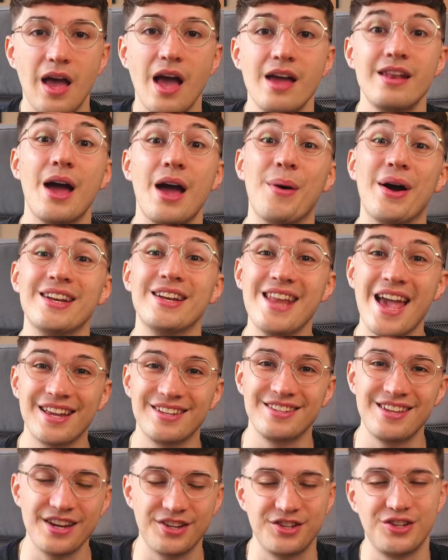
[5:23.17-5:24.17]
Now, our next
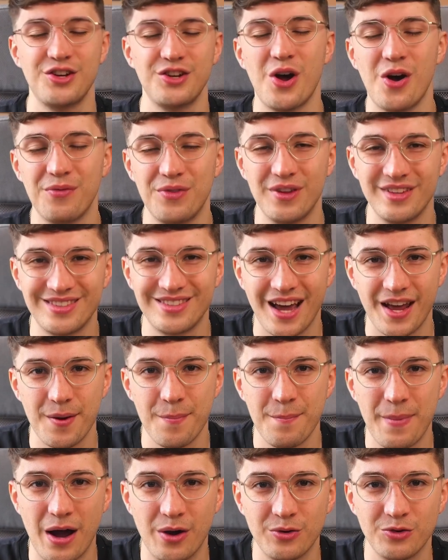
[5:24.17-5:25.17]
section of the
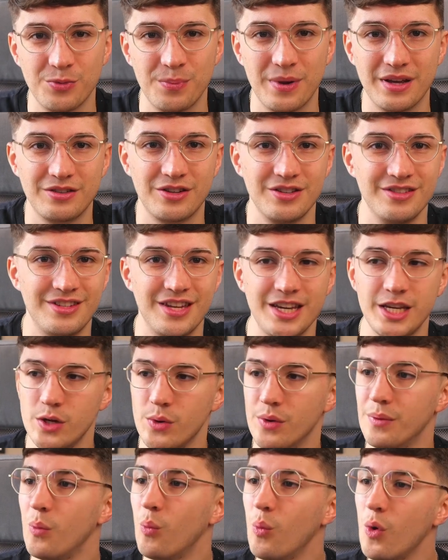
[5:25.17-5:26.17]
Tannenbaum Schmidt
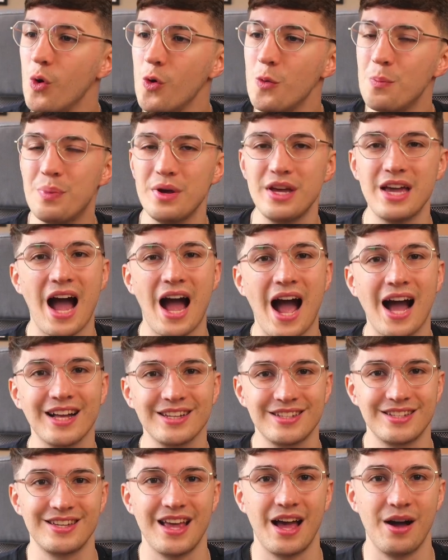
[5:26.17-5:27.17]
Continuum will be our
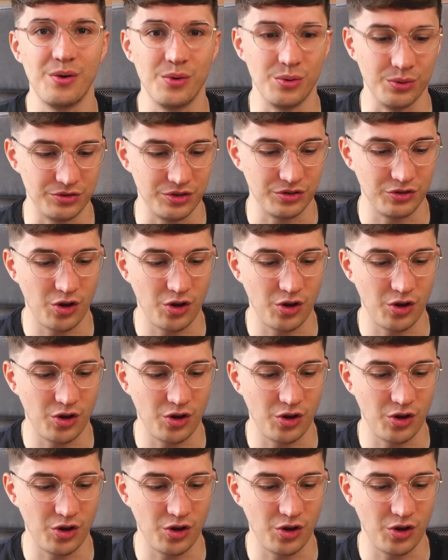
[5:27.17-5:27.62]
cells